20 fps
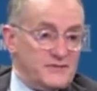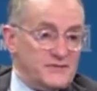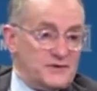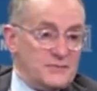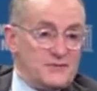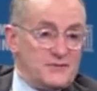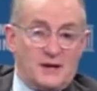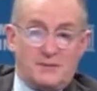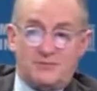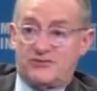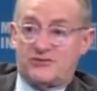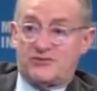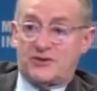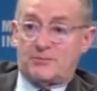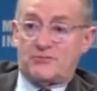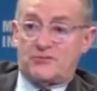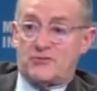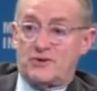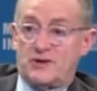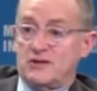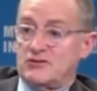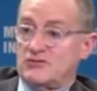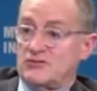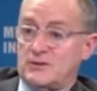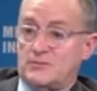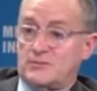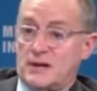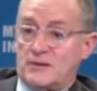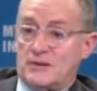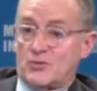Sometimes it's up 3 and
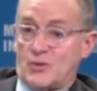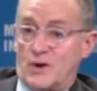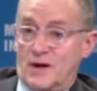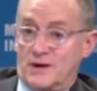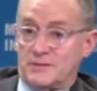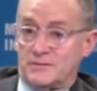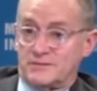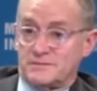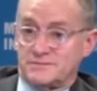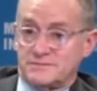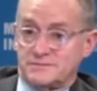sometimes 1.